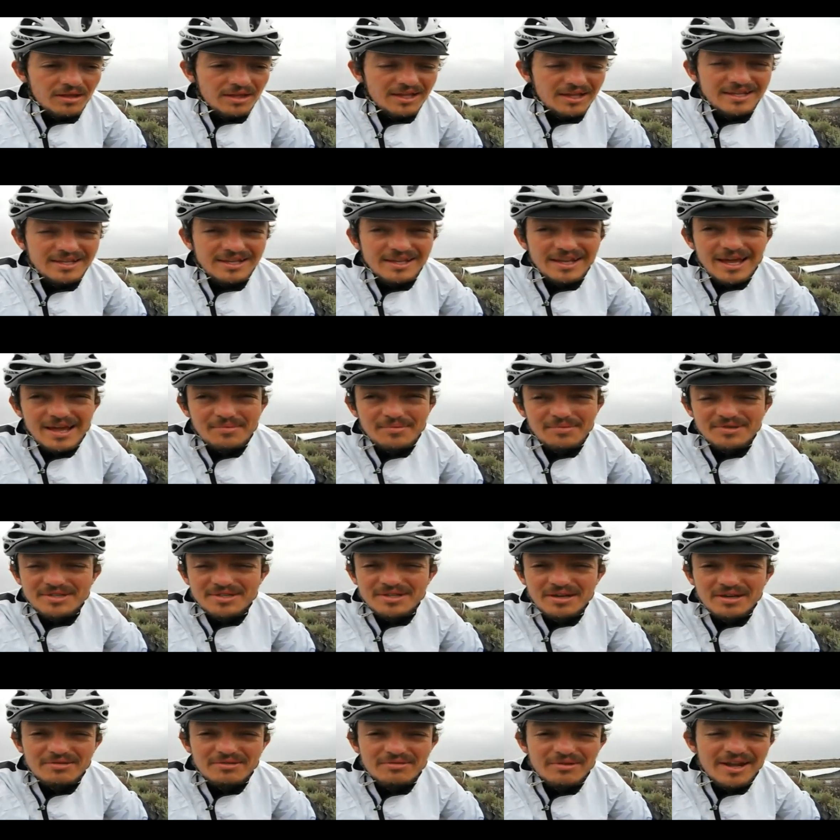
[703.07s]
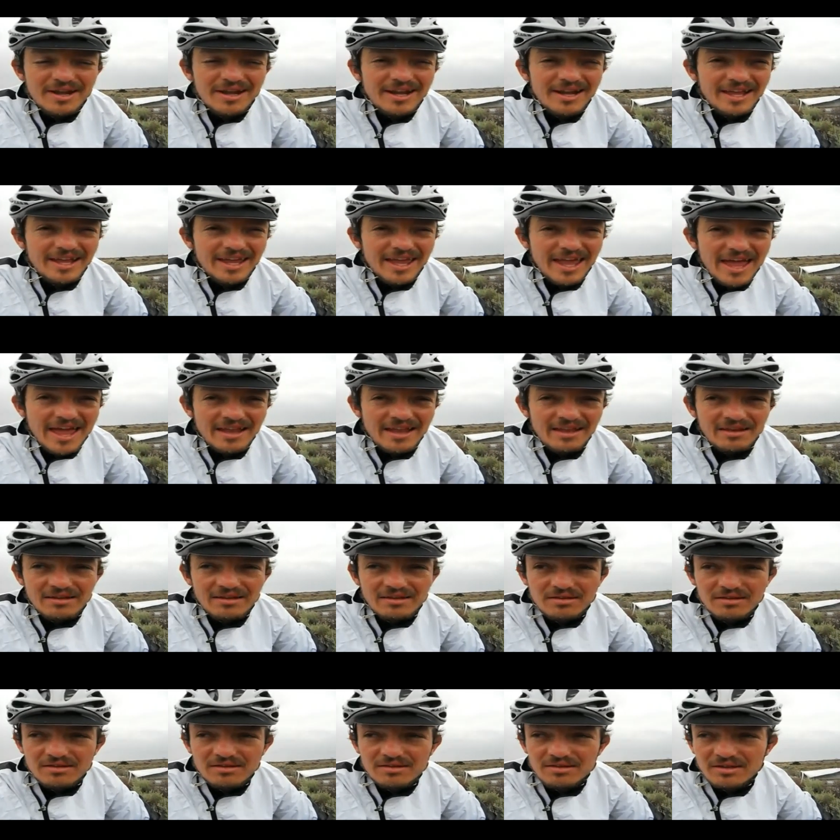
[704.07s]
didn't happen. It started raining again.
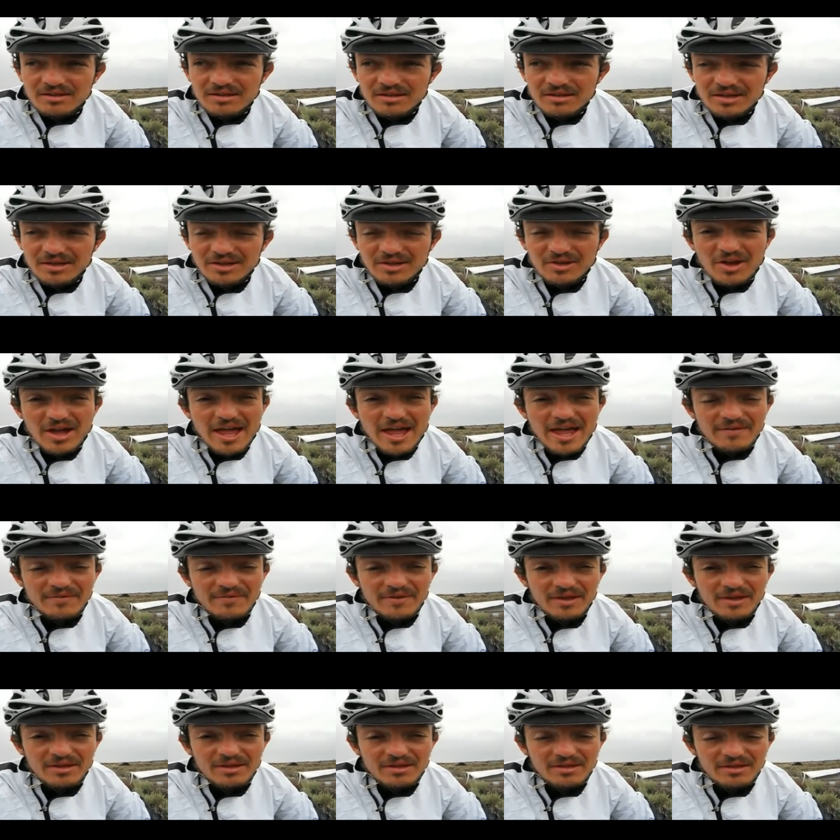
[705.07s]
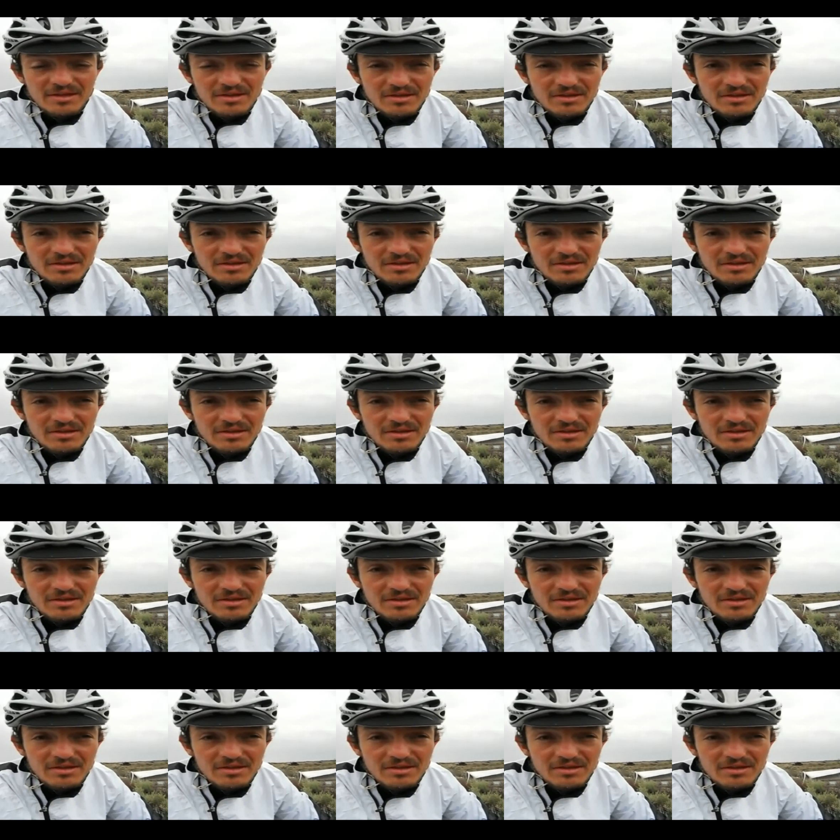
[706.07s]
And it got heavier.